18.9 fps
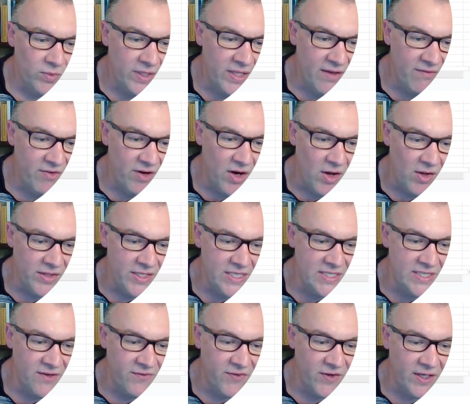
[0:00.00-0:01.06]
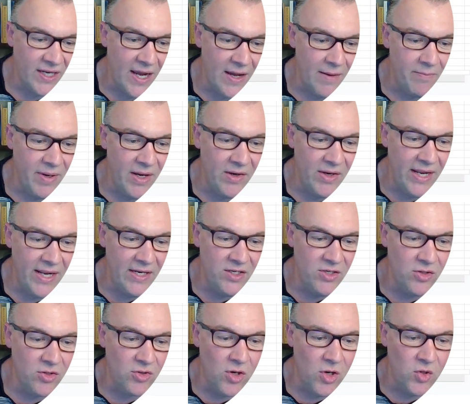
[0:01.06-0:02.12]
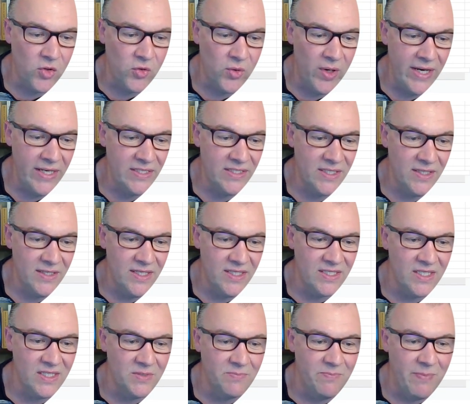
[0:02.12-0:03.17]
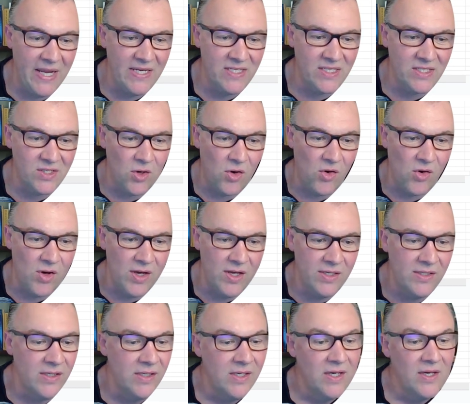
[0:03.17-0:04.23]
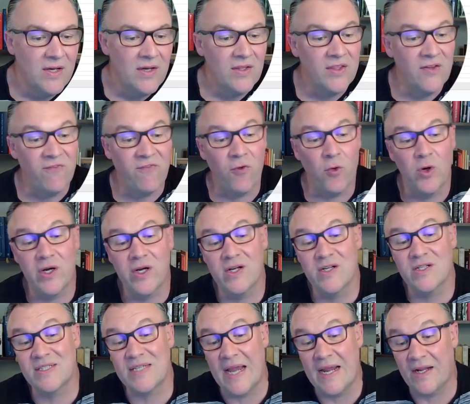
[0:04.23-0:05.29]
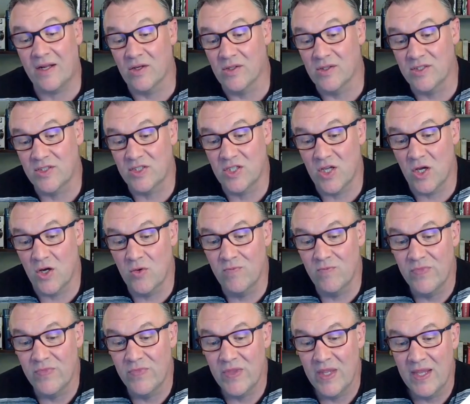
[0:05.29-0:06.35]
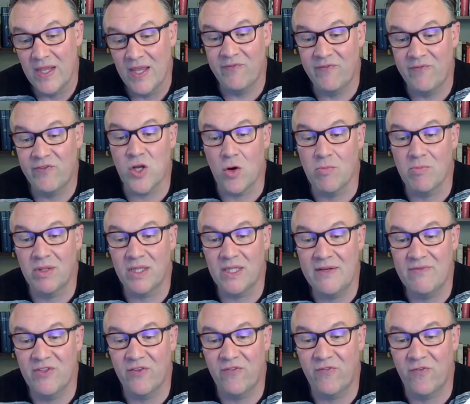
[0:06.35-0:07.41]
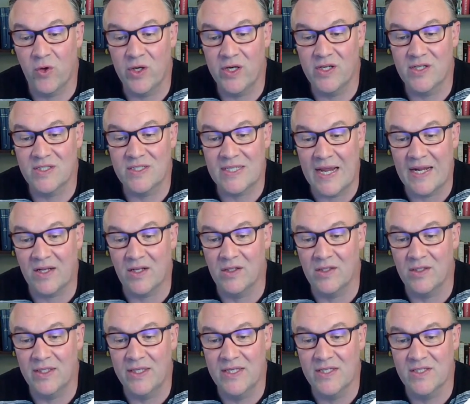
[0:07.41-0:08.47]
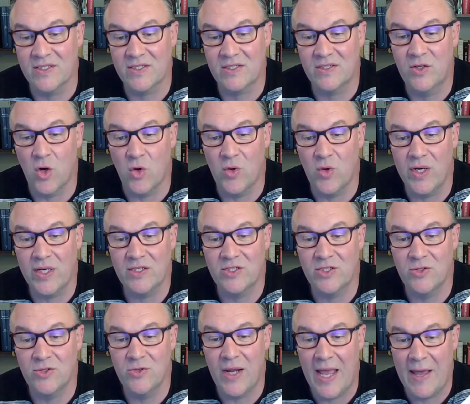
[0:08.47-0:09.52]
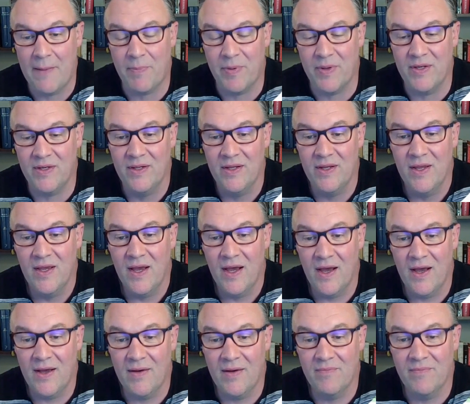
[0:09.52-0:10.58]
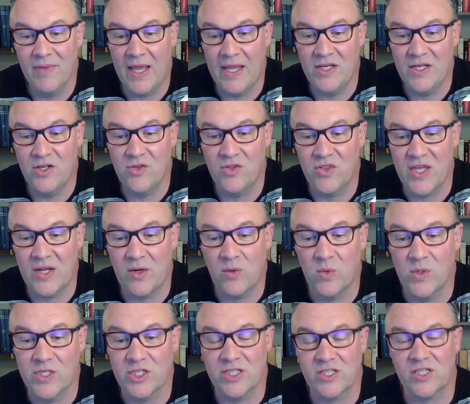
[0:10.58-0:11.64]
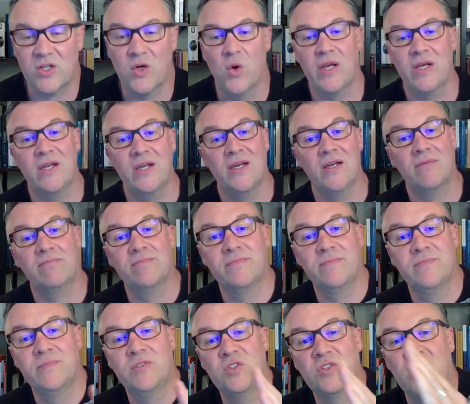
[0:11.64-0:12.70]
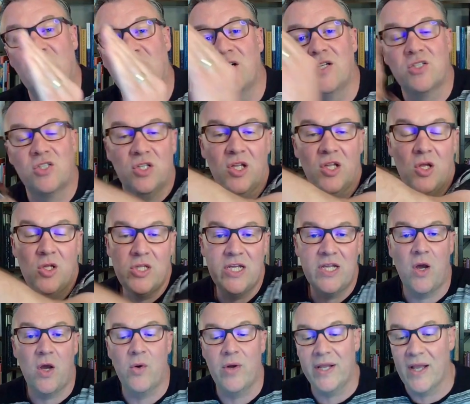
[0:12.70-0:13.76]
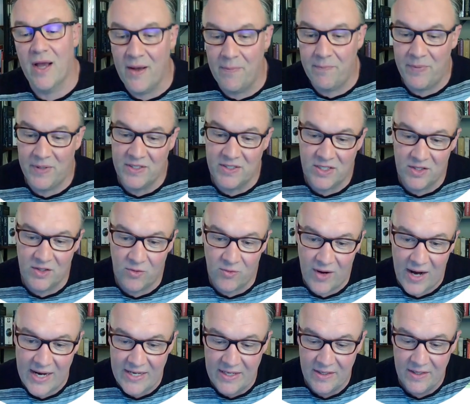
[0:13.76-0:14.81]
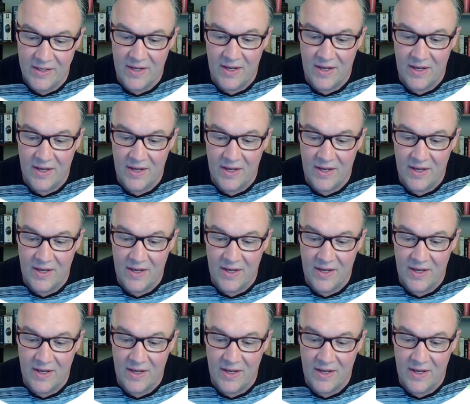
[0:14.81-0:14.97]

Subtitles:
given all these different compound annual growth rates, and this is based on the 4-year cycle. So if you don't believe the 4-year cycle is going to happen, and you think we're just going to start slowly going up and to the right,